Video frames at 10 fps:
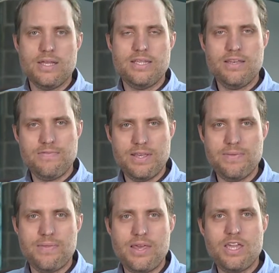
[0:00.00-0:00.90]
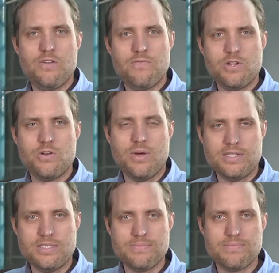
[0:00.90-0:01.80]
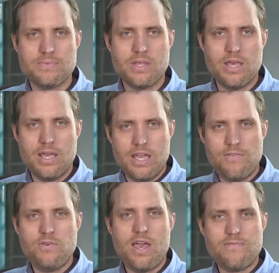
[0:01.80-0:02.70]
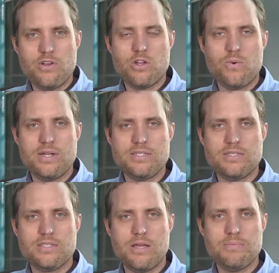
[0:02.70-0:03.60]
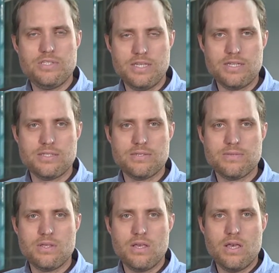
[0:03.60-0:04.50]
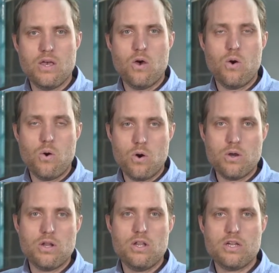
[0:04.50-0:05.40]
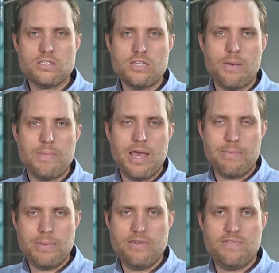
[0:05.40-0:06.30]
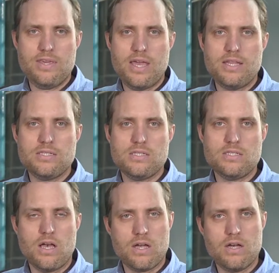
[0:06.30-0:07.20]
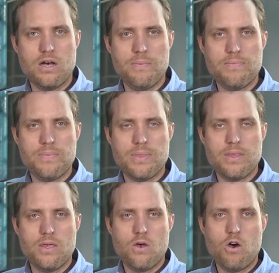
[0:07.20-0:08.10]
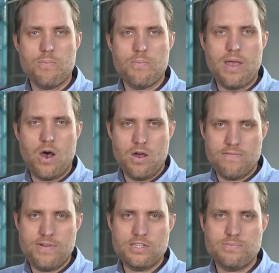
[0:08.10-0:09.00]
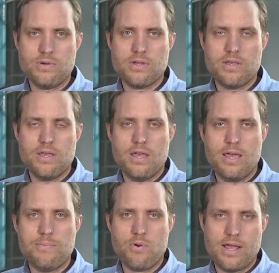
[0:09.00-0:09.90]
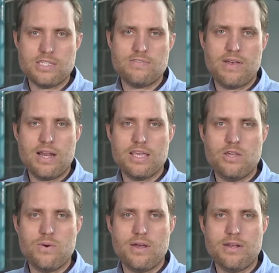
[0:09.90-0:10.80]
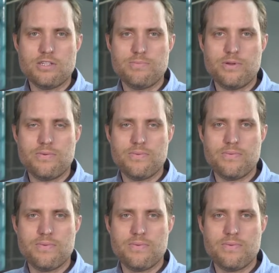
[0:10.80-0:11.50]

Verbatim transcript: Tiffany, thank you for your question. If you have other questions, come see us or look us up at bvh.com or on Facebook at Brazos Valley Equine Hospital.